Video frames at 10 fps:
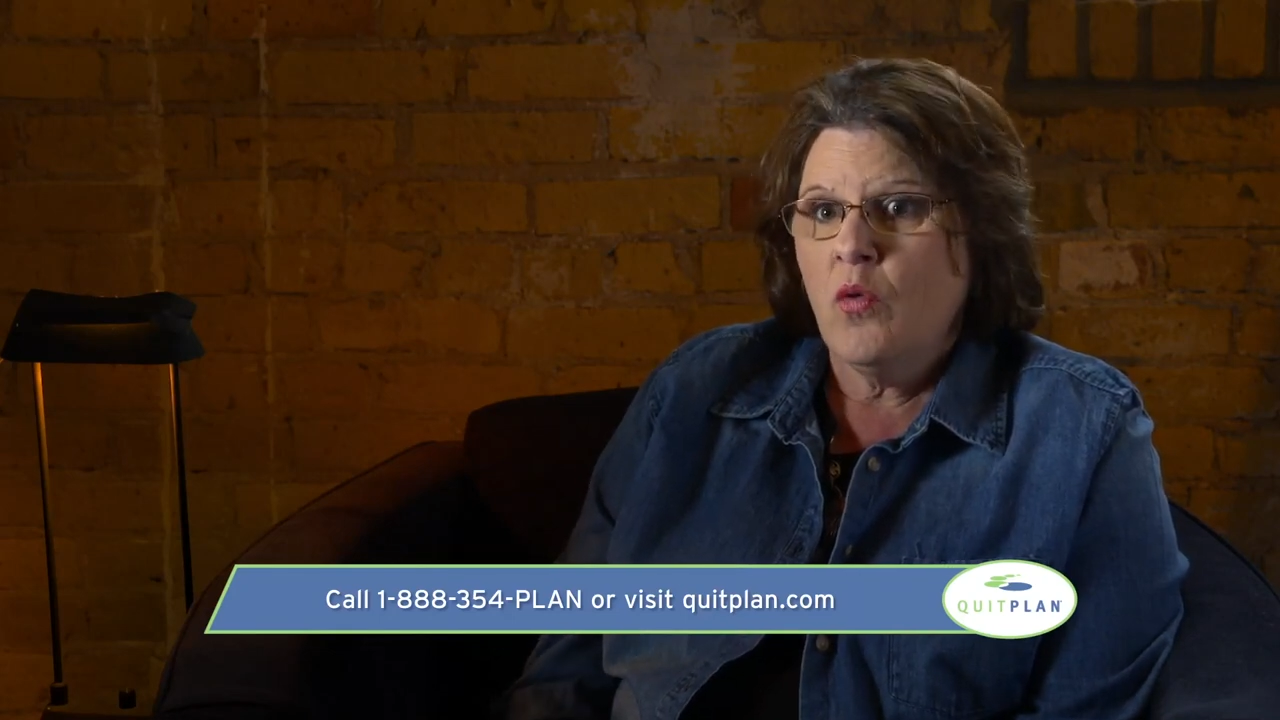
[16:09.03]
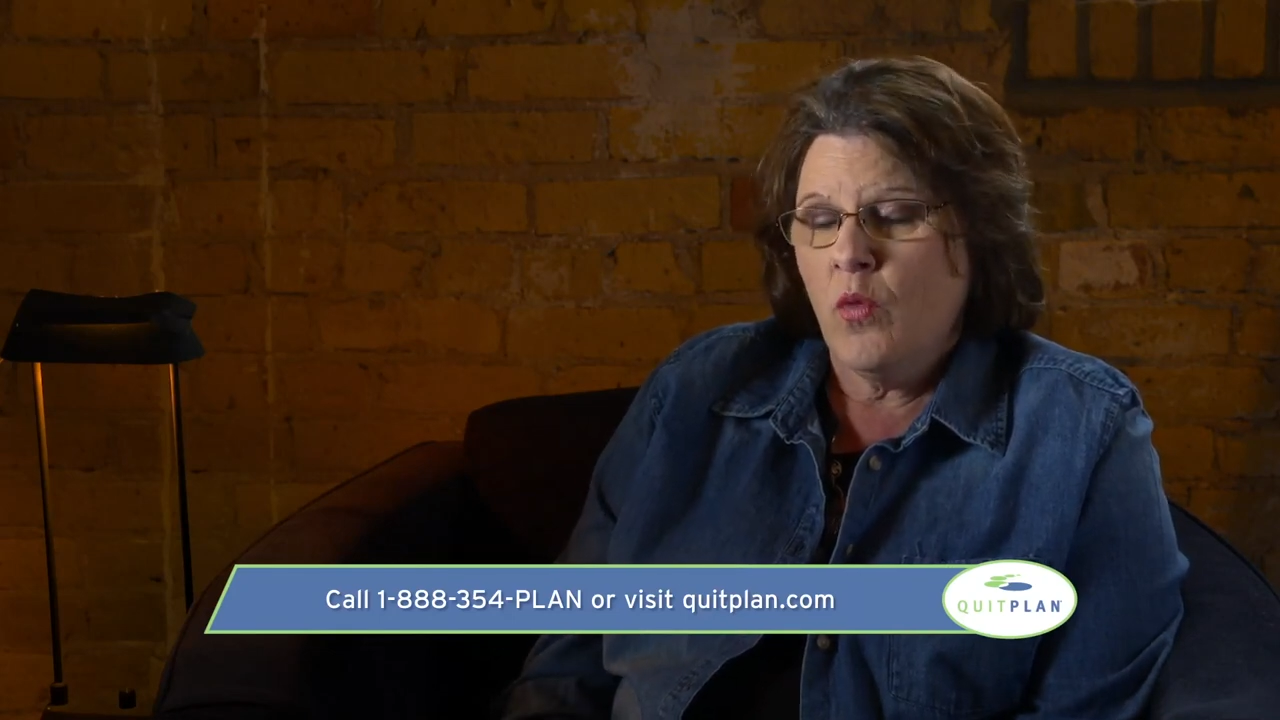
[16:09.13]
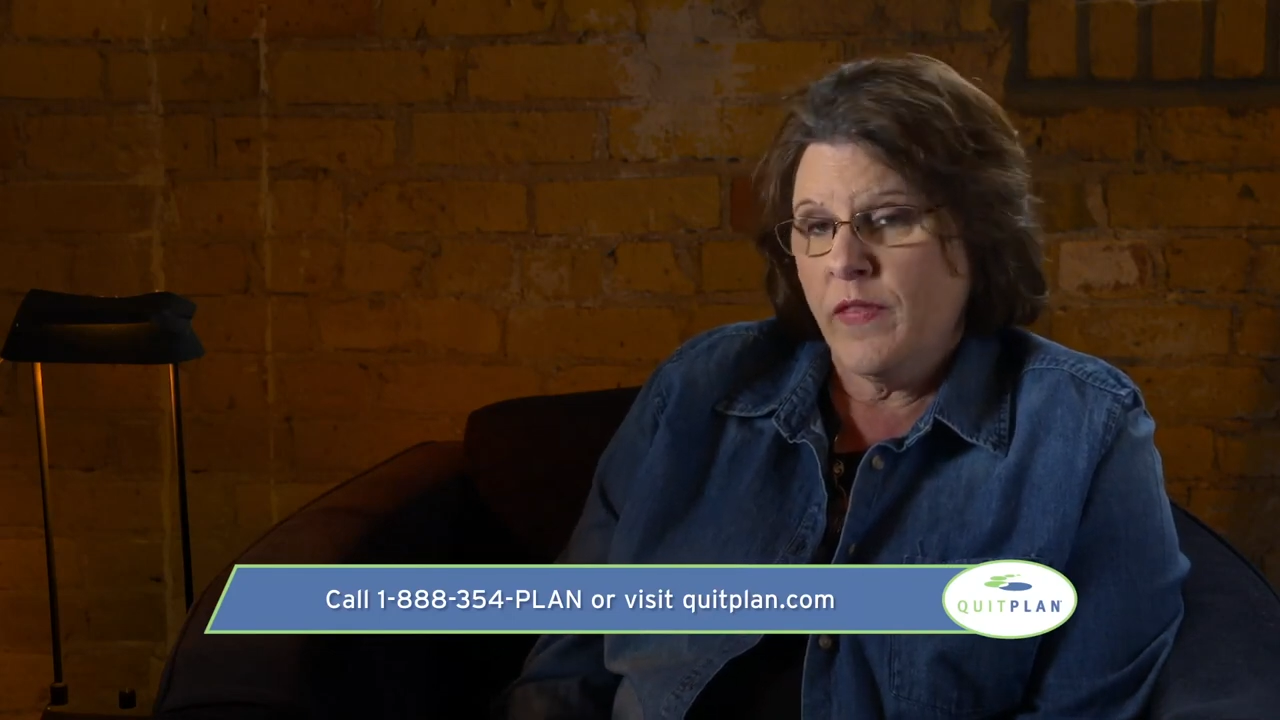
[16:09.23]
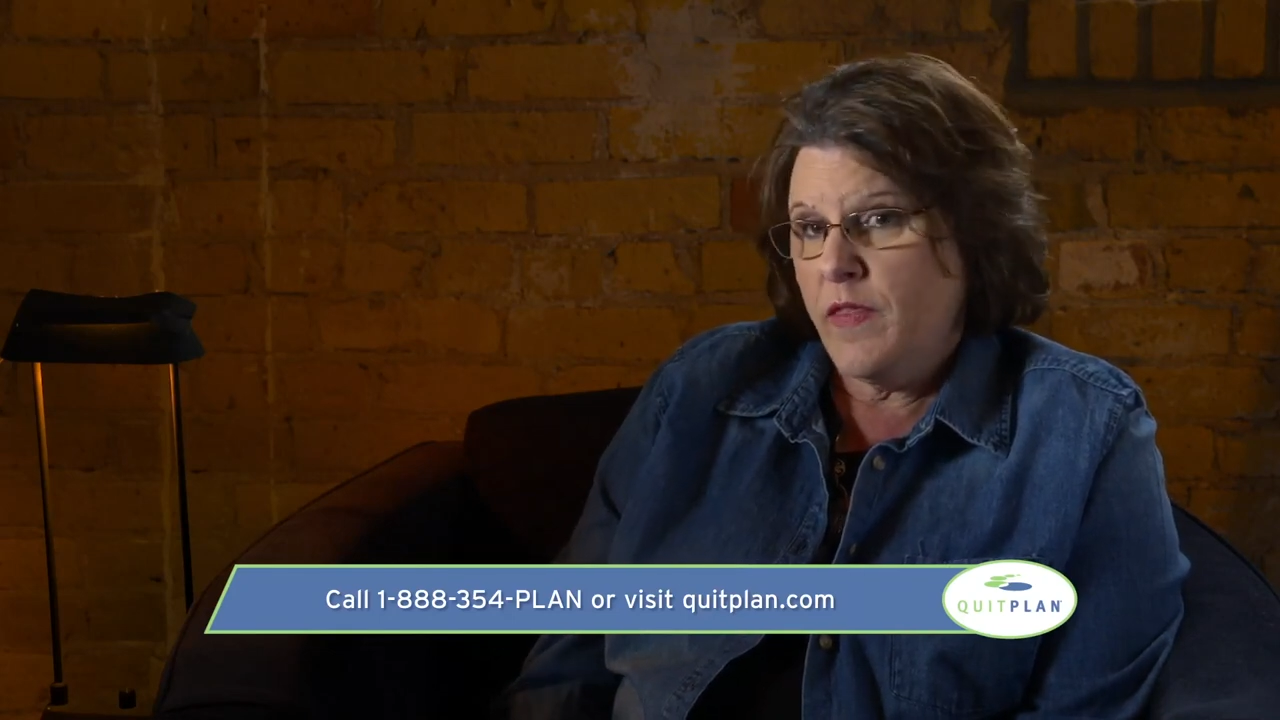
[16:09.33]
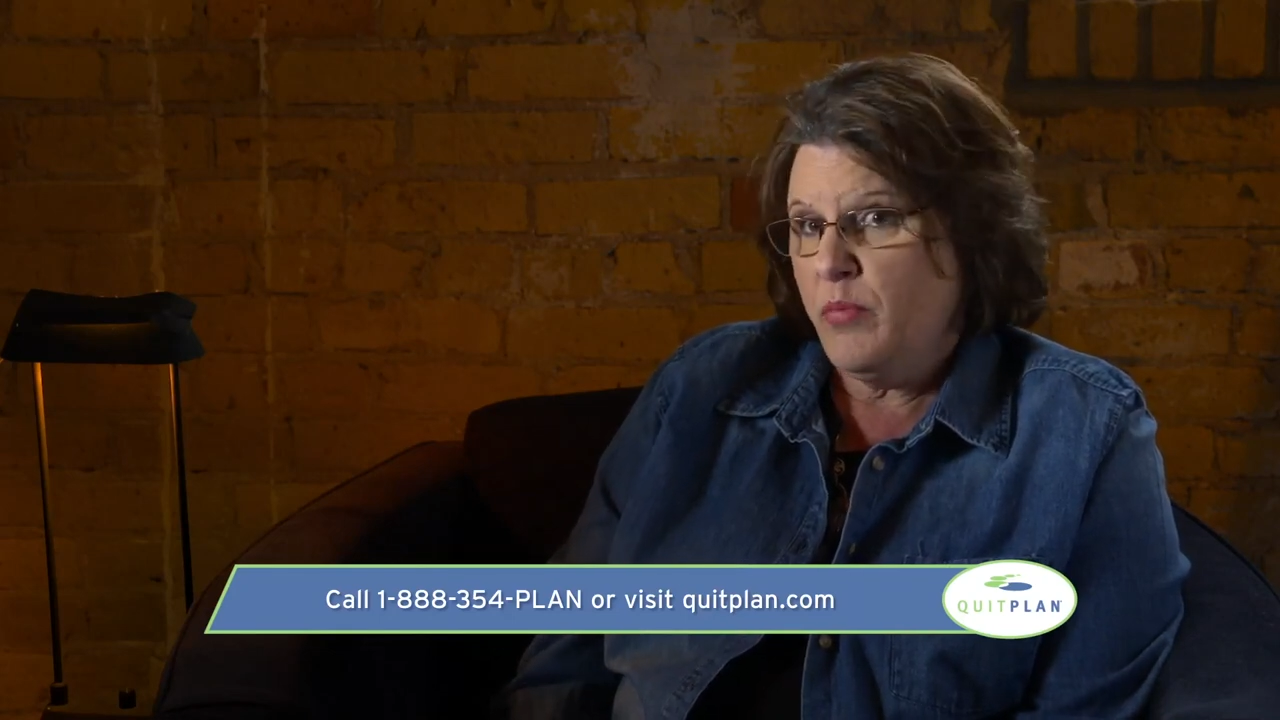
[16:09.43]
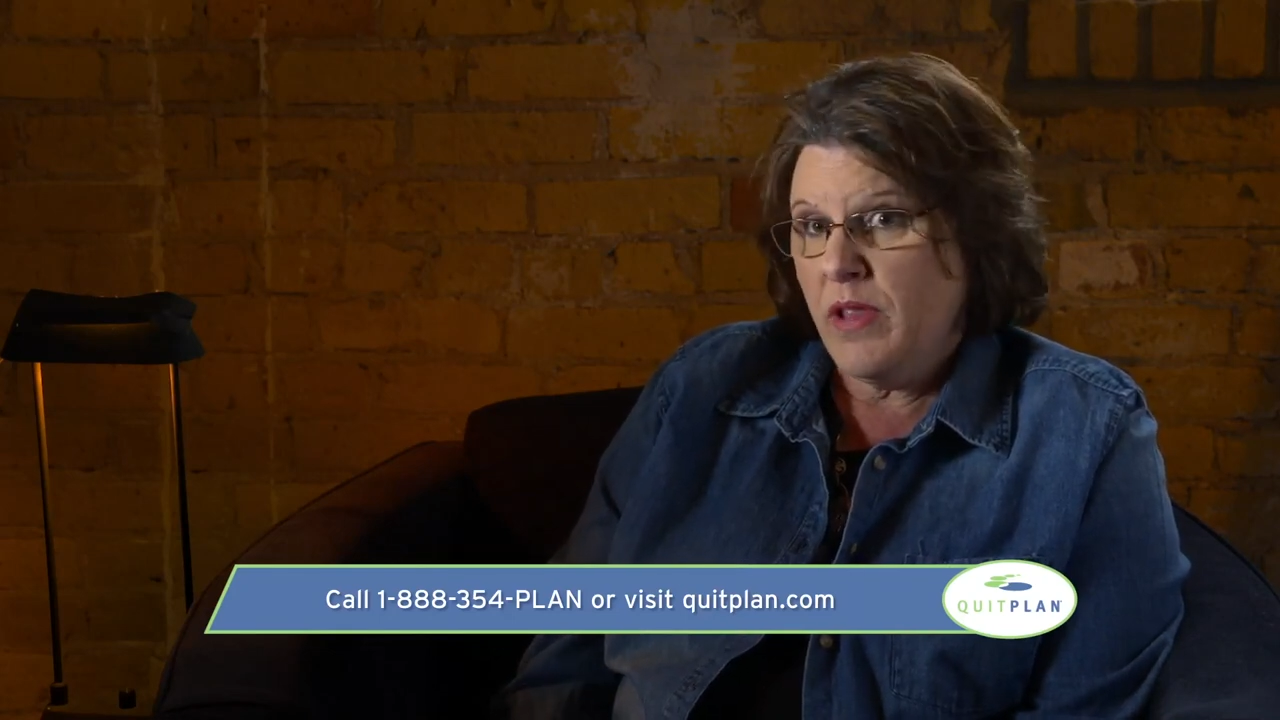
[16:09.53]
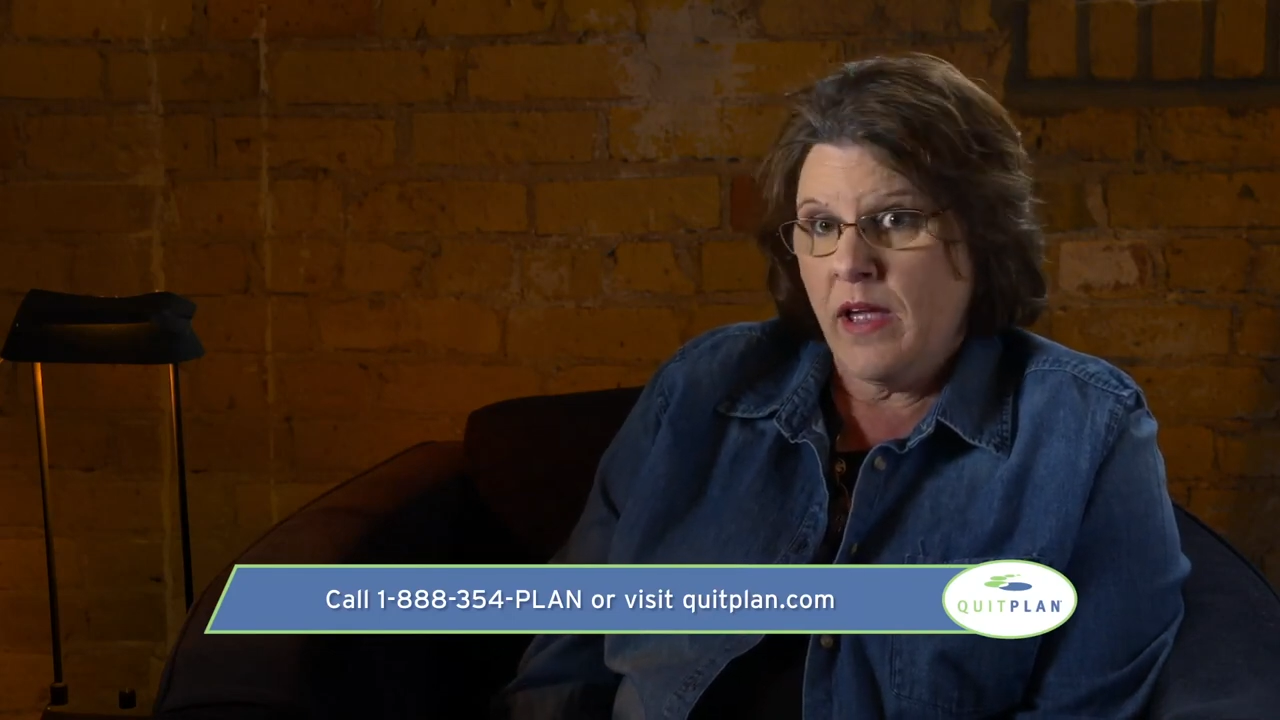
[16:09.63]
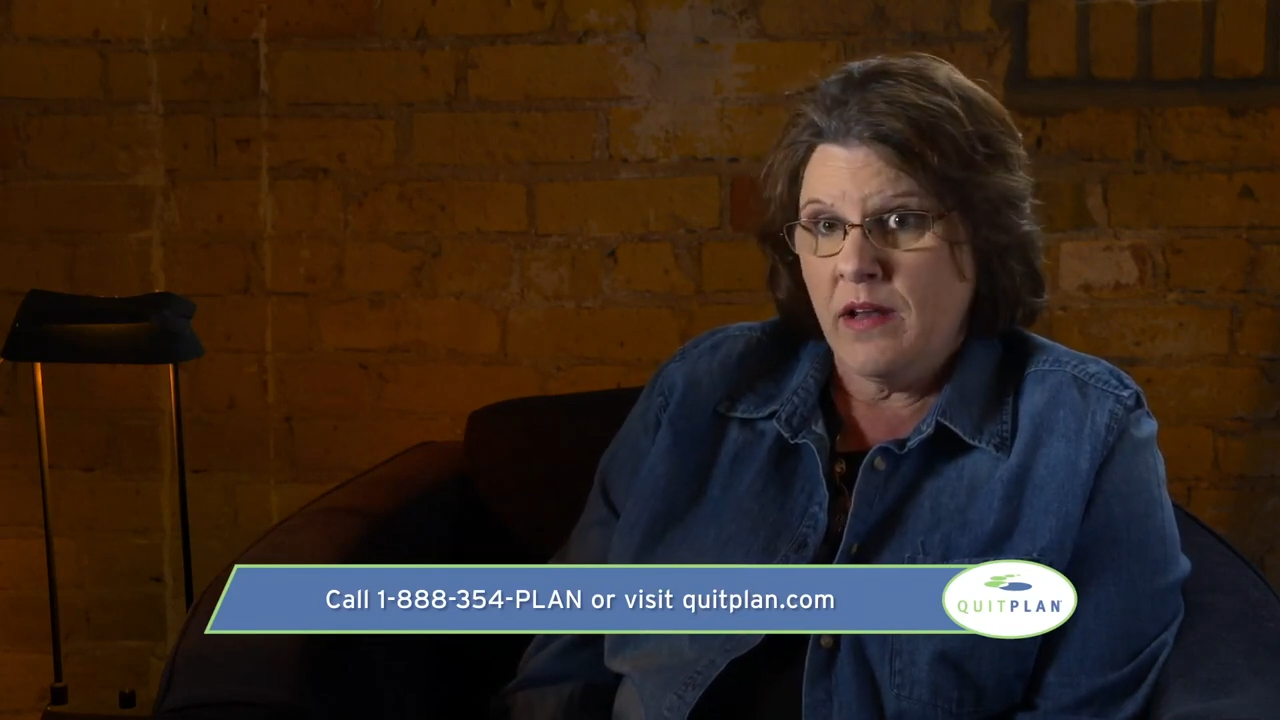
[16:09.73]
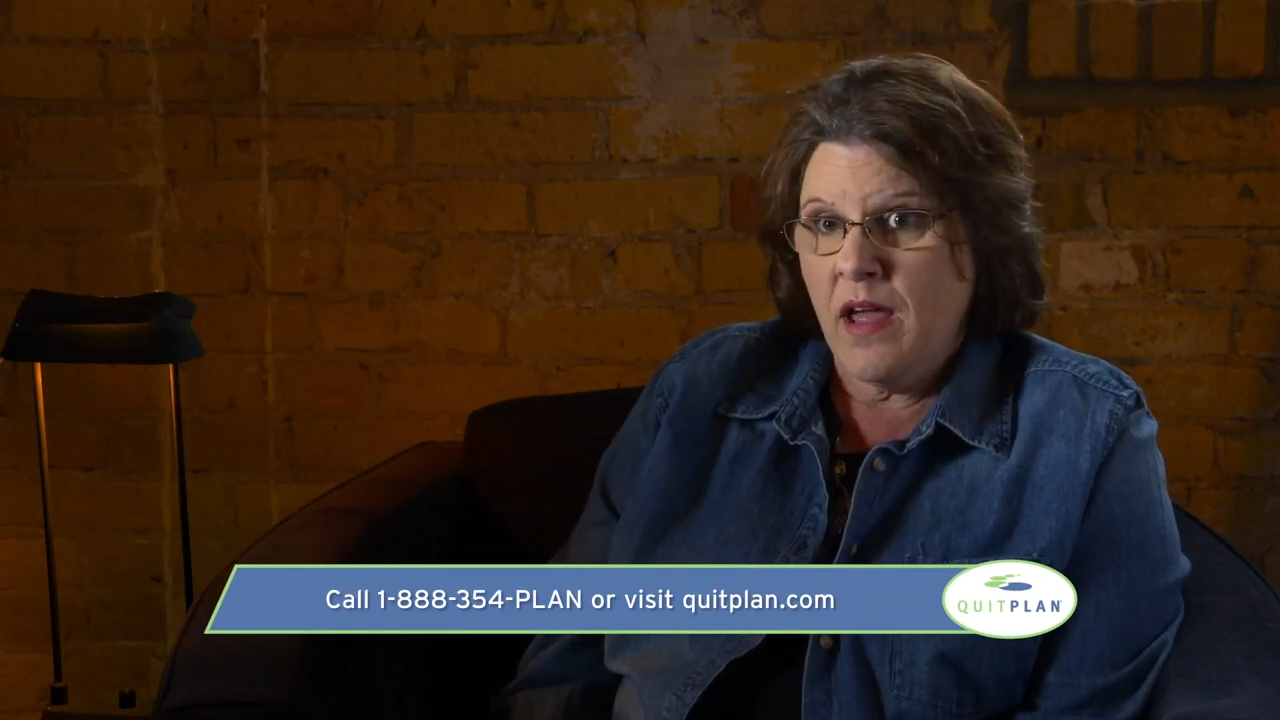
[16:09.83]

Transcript: what the plan